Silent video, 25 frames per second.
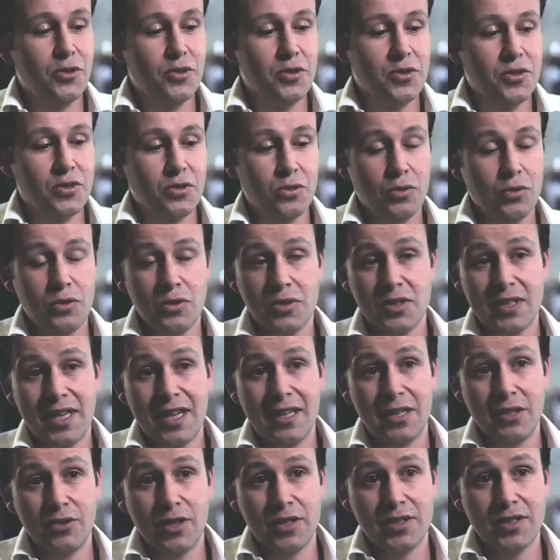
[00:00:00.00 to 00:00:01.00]
can store your
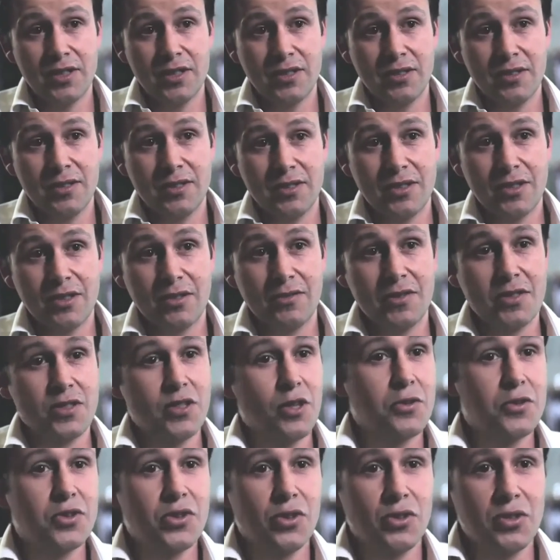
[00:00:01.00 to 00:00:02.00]
salad dressing, so there's
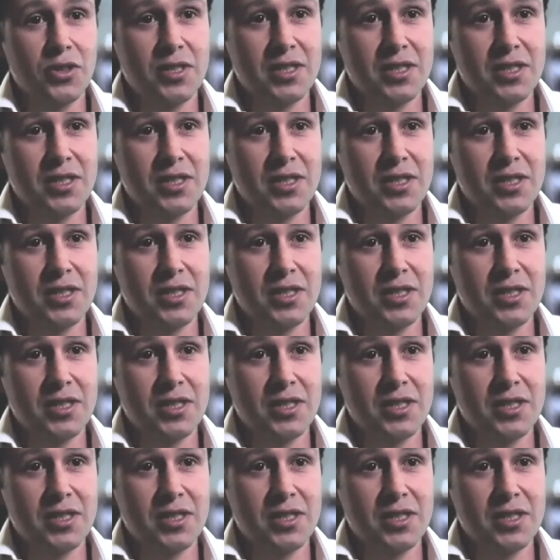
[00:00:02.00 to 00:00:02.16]
no soggy